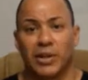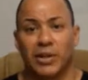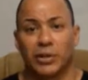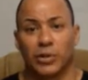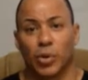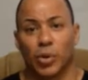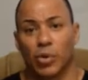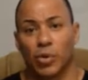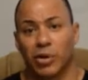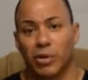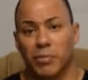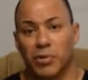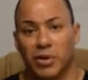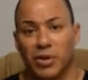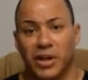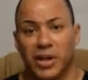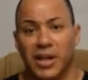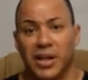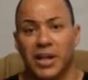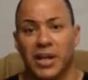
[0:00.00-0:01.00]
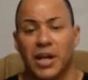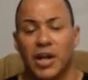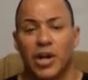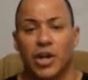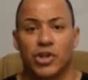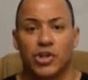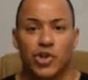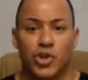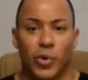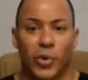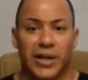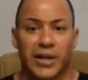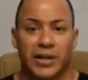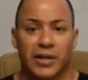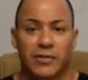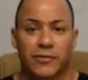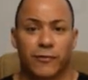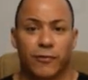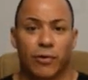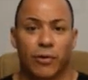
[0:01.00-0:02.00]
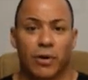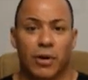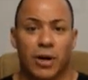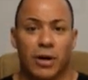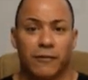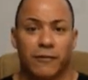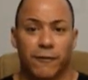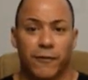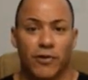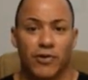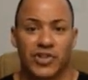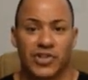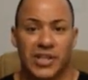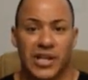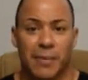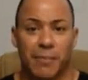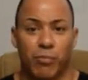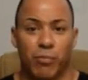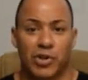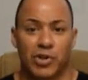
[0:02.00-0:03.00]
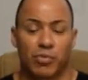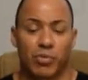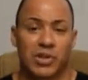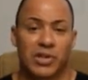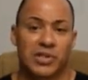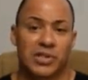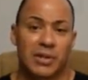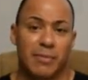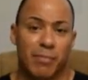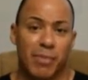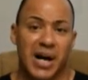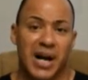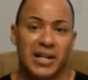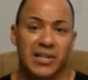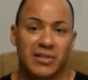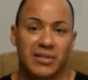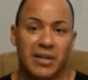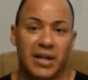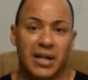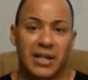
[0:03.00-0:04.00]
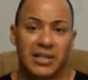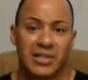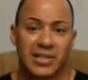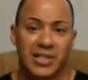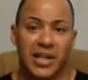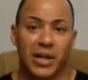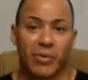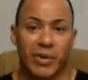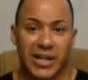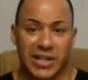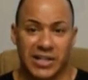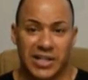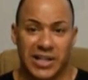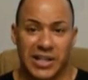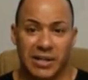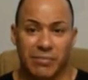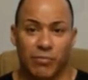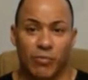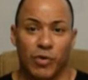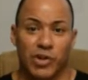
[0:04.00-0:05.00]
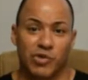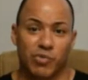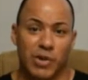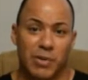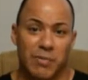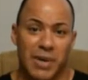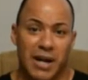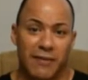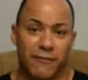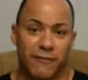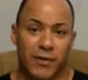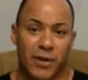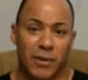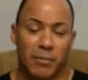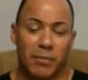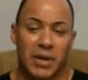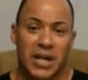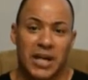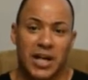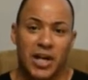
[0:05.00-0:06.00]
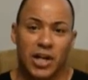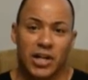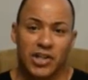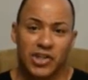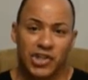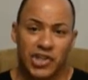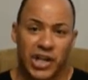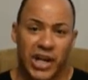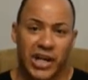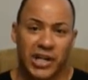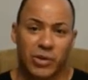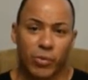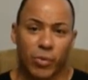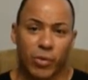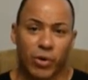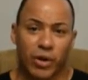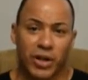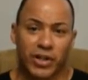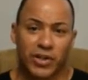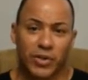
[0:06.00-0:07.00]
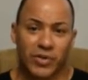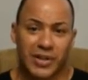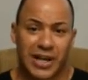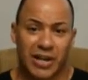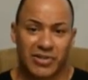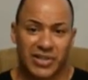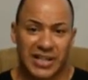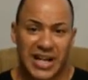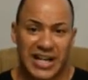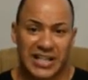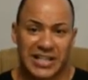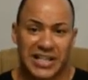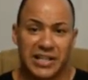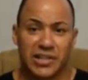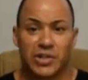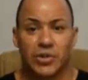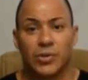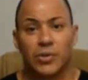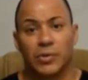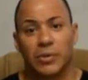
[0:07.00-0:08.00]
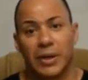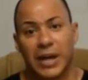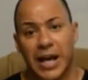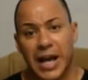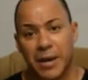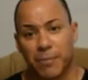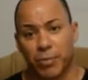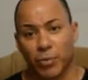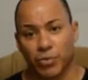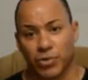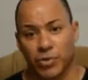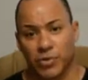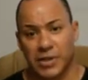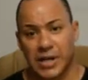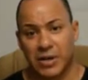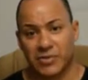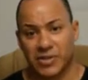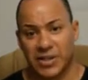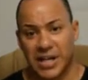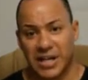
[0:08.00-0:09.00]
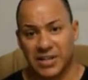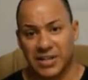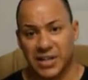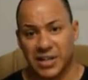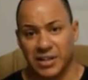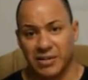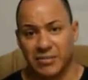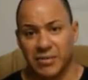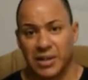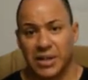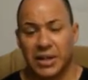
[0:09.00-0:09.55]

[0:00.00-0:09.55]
in the local community join us for our first step, which was the bond steering team, which we met from January 2018 to April 2018.